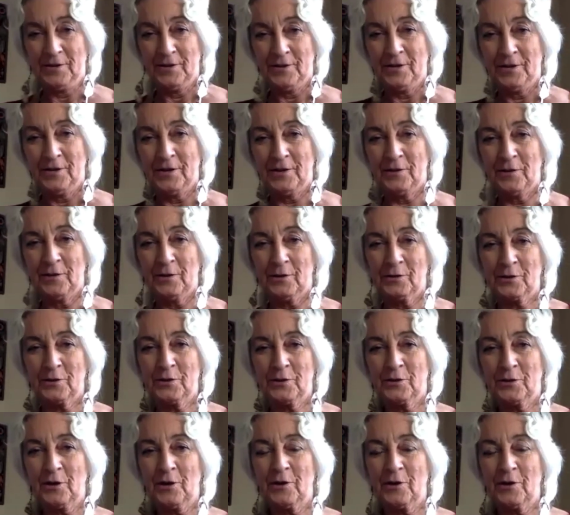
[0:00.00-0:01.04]
And they'll
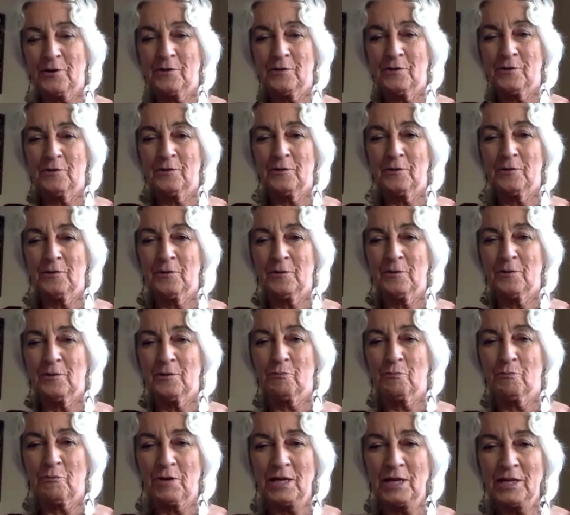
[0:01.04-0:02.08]
start
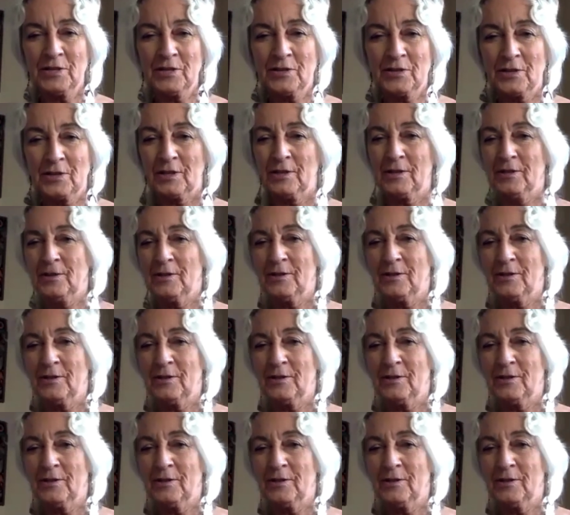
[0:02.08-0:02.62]
bracing